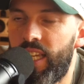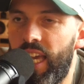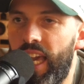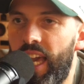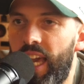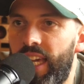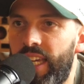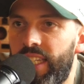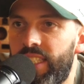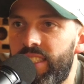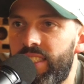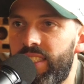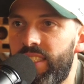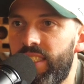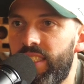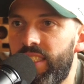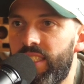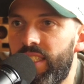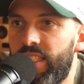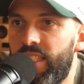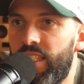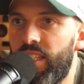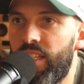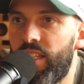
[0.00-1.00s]
And
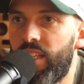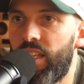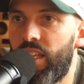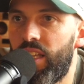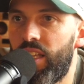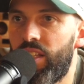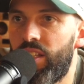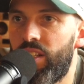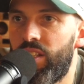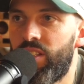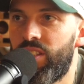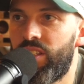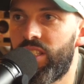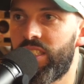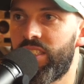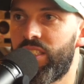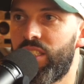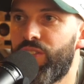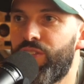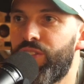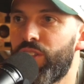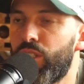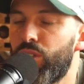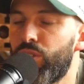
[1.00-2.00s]
the
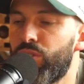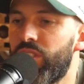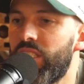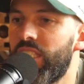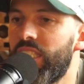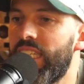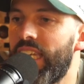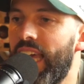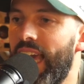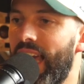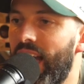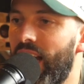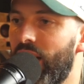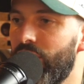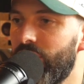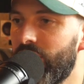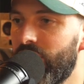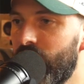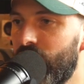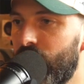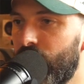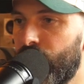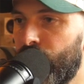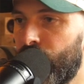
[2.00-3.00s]
difficulty now
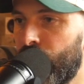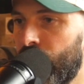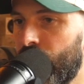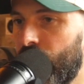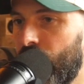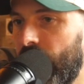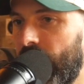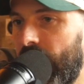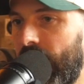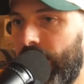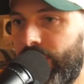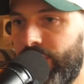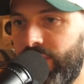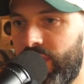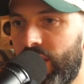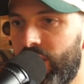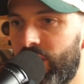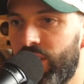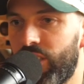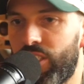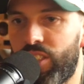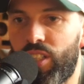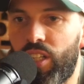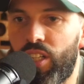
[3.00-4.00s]
is you've just got to have
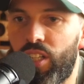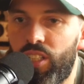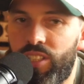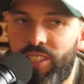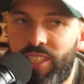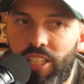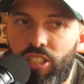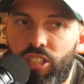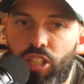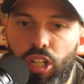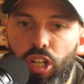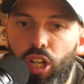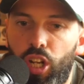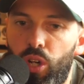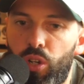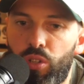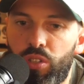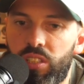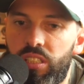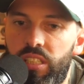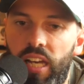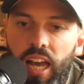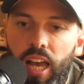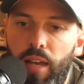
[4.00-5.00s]
such a long
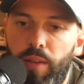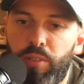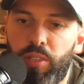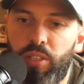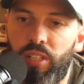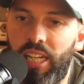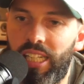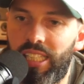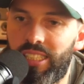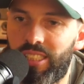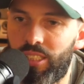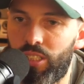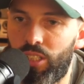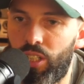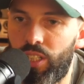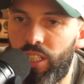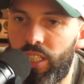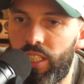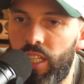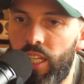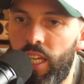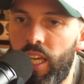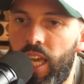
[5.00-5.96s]
time horizon on it.